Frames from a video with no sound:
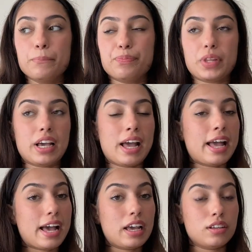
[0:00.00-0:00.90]
Like
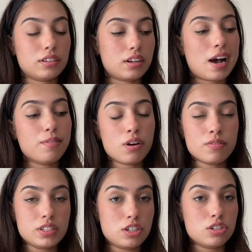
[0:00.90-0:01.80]
I have
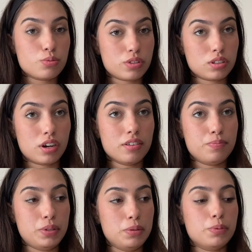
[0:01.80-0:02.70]
conversations with a lot of
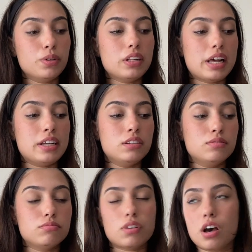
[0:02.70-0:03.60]
people, and
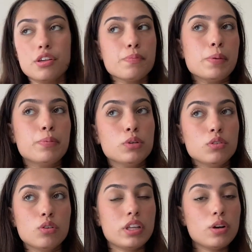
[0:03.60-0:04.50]
other people,
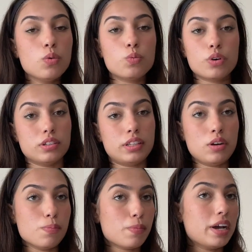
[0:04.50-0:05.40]
they
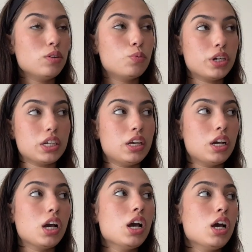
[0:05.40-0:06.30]
don't mind
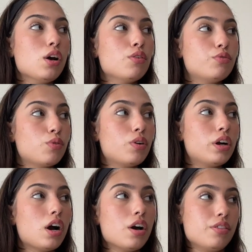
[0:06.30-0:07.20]
working
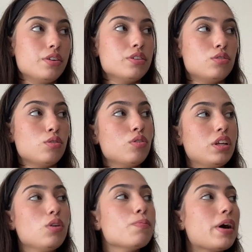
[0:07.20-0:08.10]
for others, they
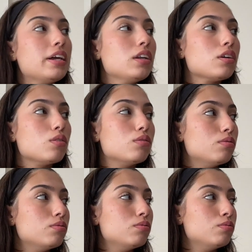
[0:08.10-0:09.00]
don't mind
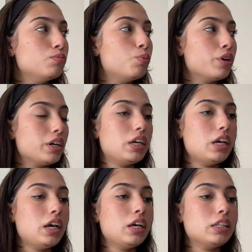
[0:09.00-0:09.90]
working